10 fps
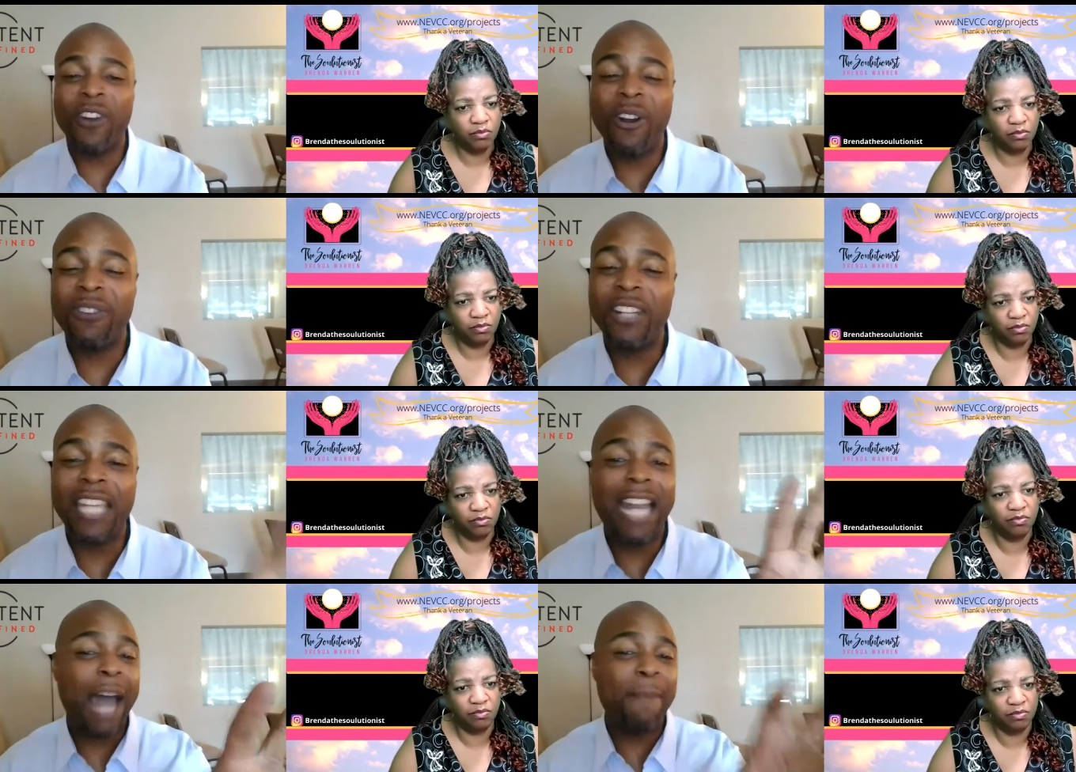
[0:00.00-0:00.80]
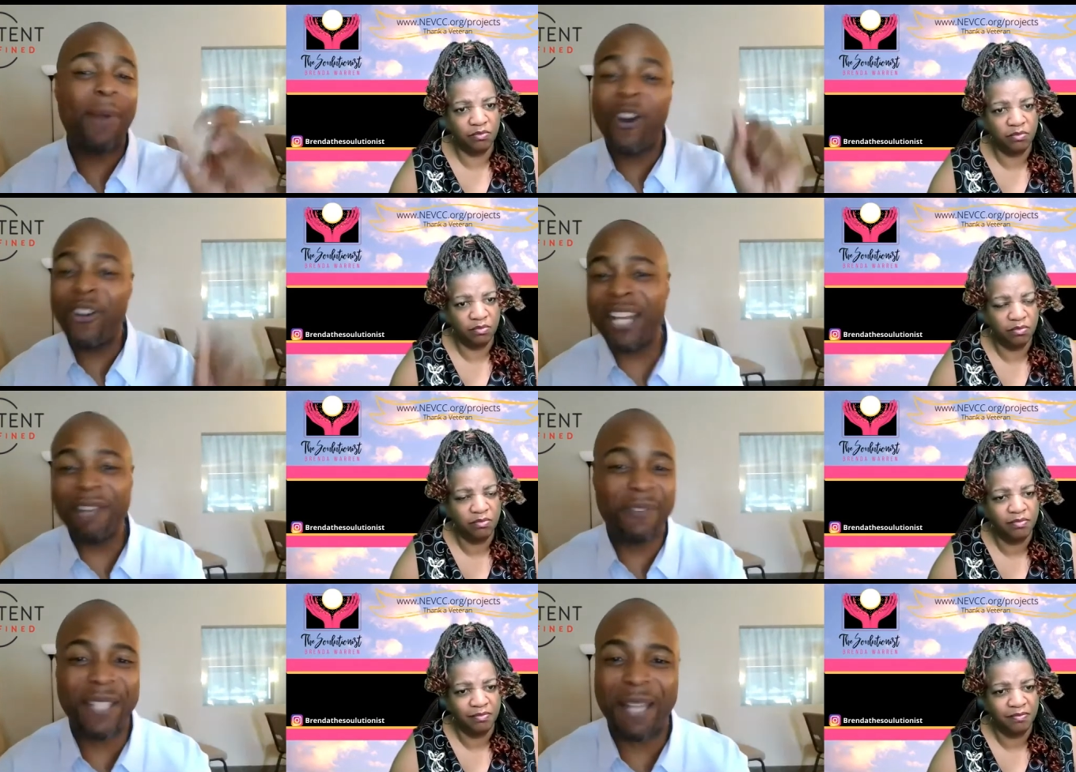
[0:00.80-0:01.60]
Speaker 1: and over again. I borrowed it from
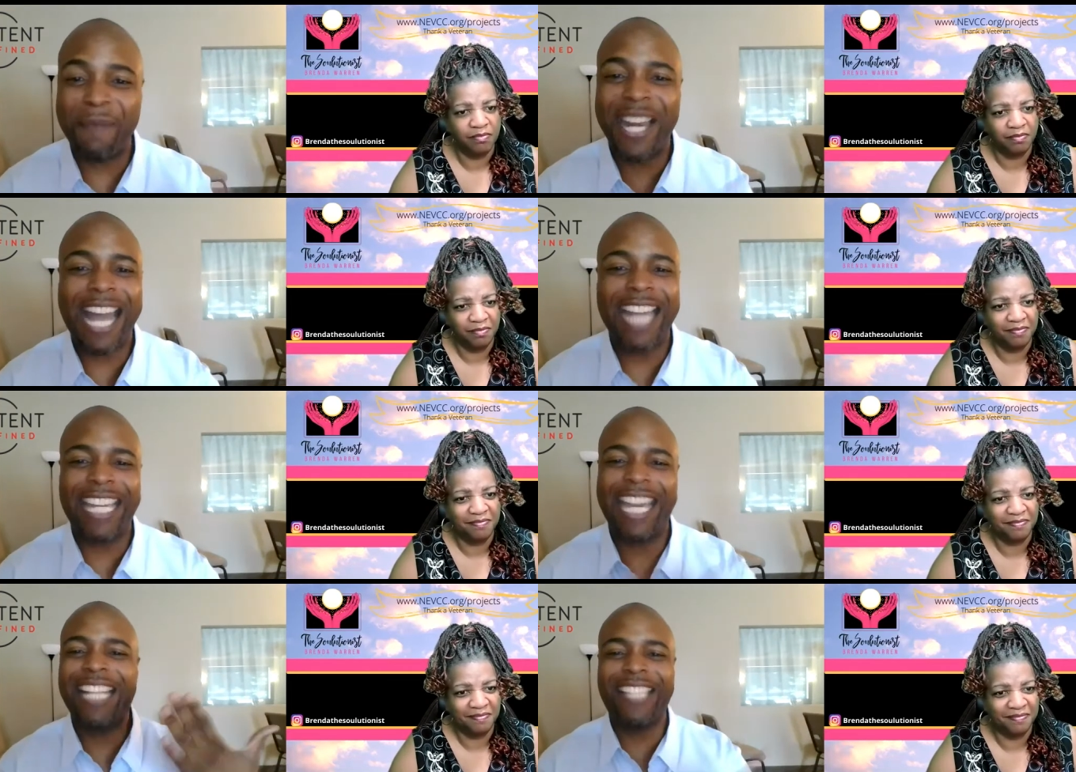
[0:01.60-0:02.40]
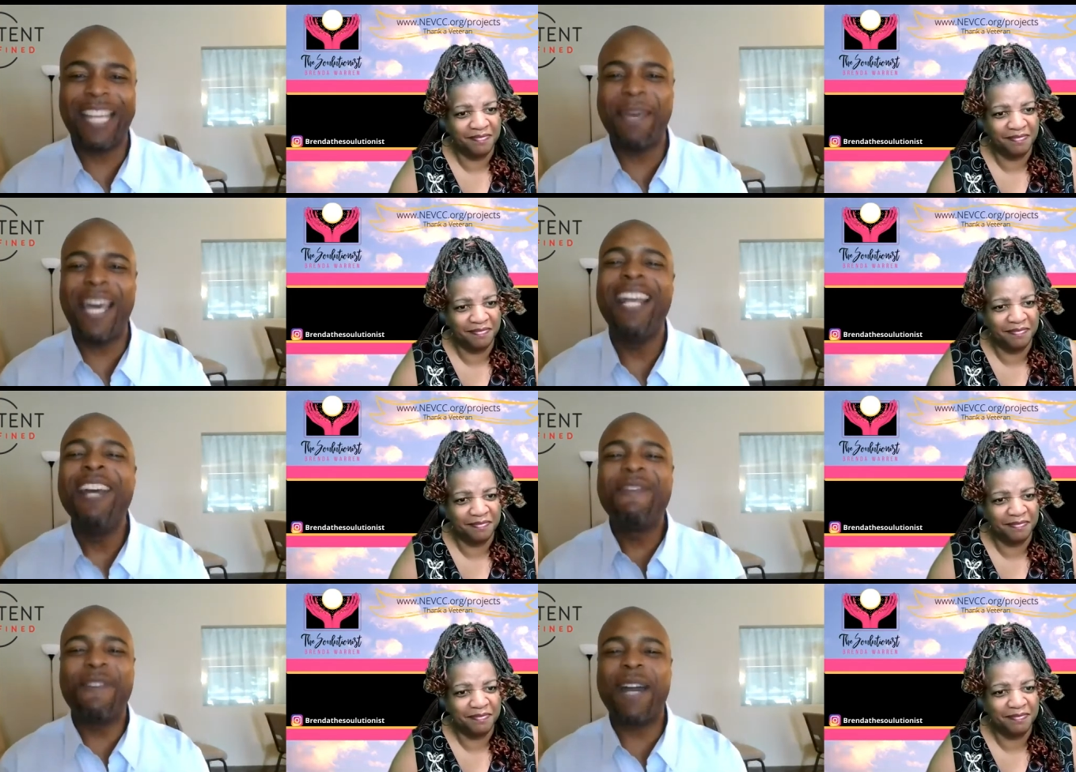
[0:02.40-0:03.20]
somebody, I can't claim it
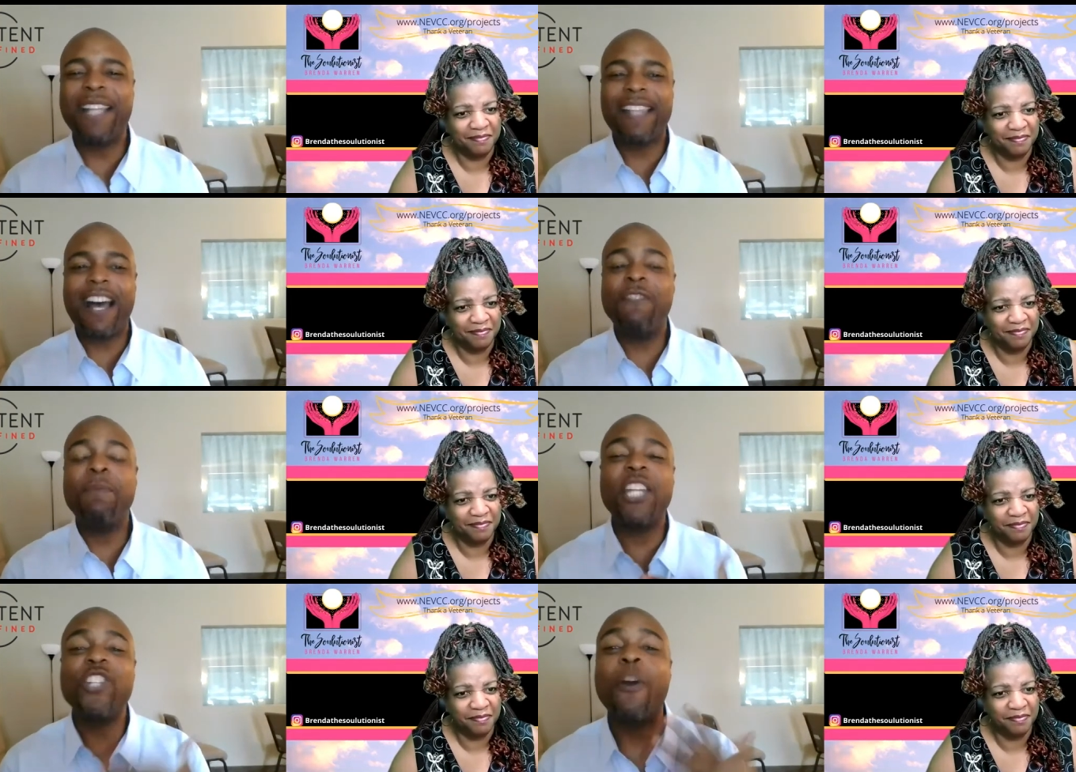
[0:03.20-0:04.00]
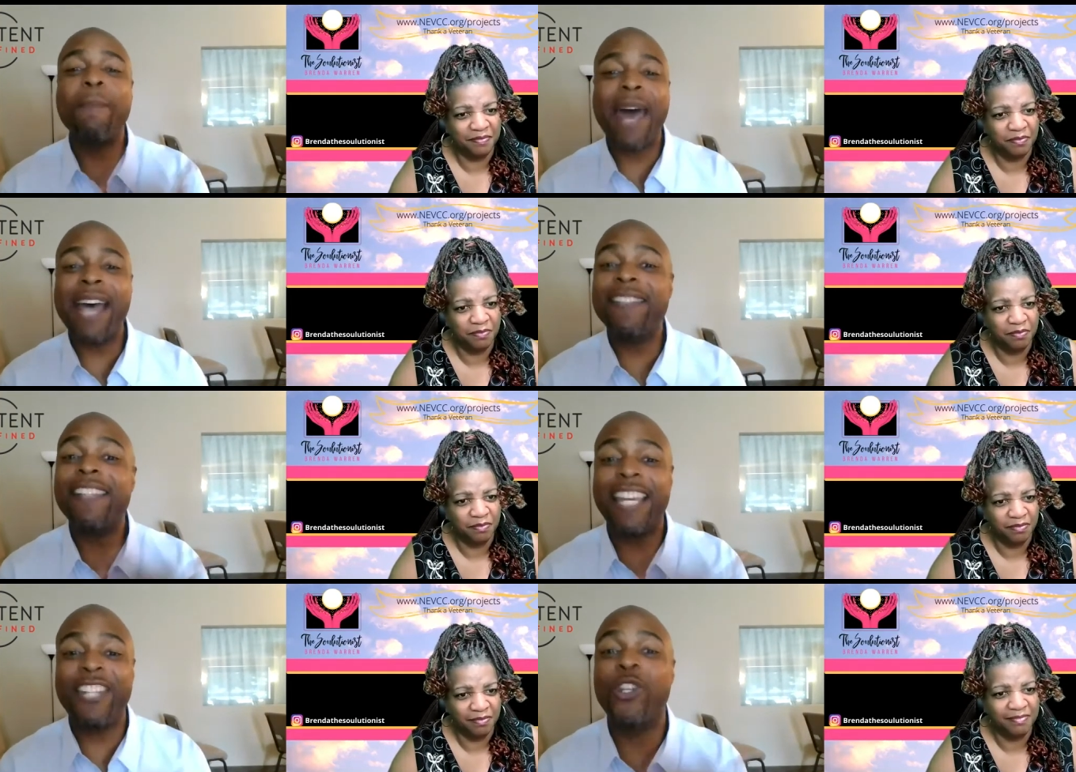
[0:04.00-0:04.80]
for myself, but your mess
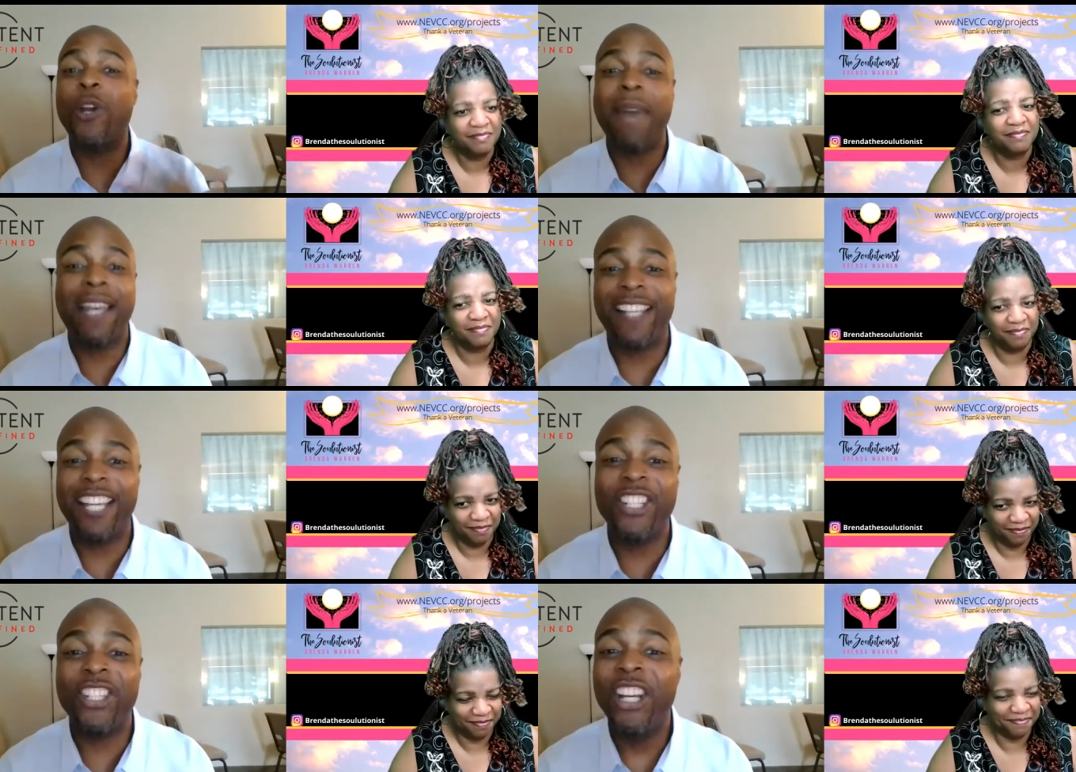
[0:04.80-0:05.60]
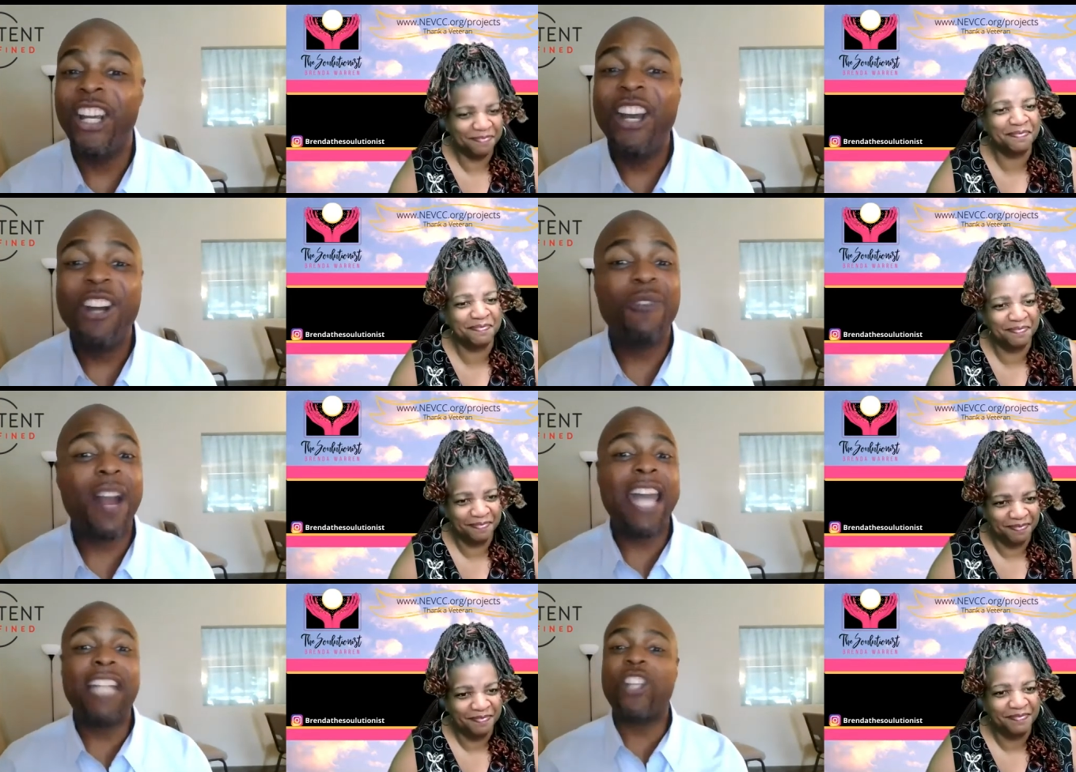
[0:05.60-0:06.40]
is your message, mm-hmm.
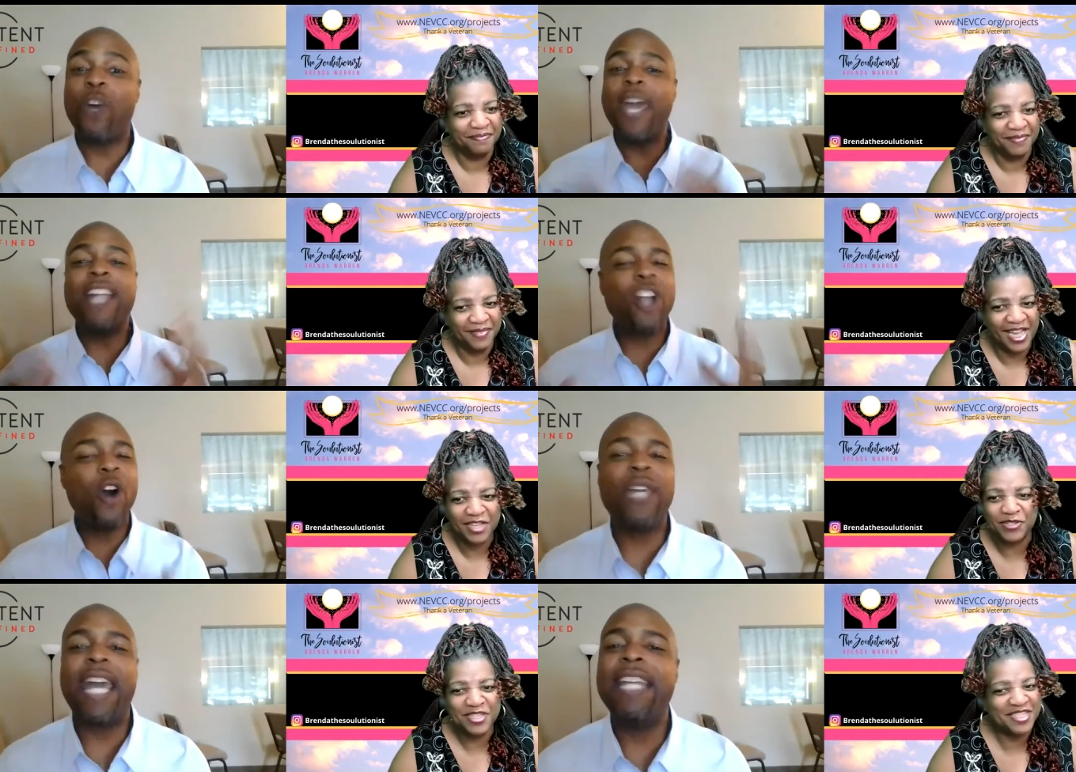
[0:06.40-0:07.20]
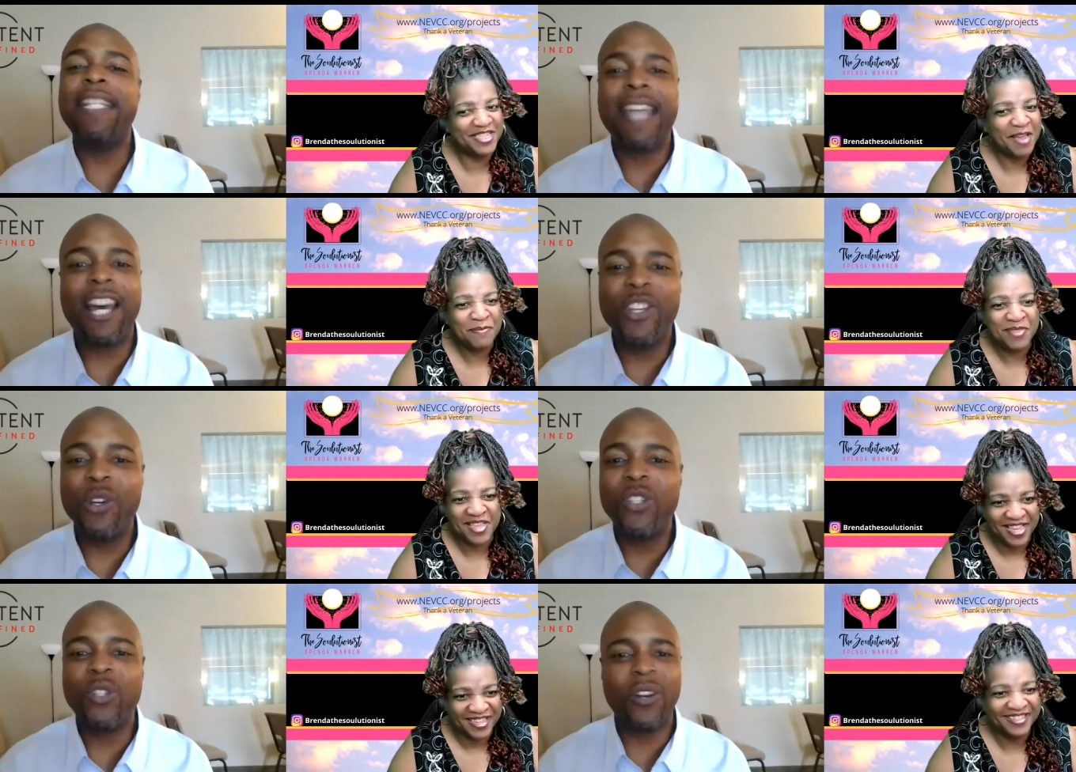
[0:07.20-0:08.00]
right? So it's okay to tell your thing.
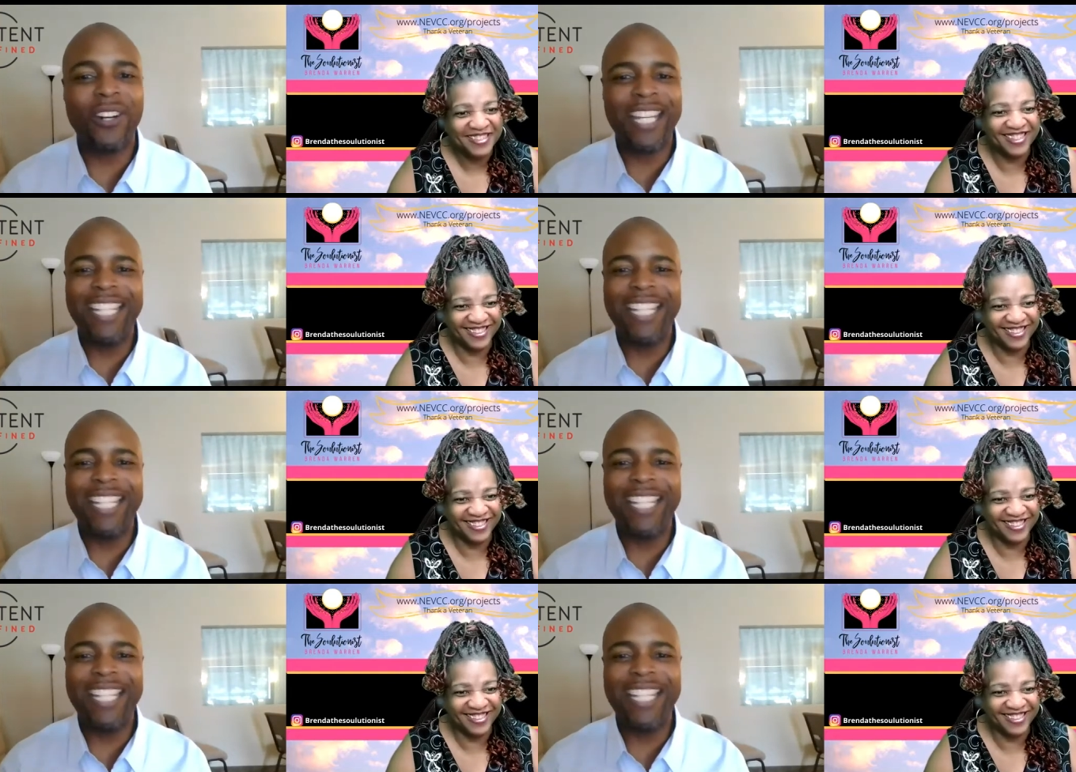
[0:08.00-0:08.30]
story.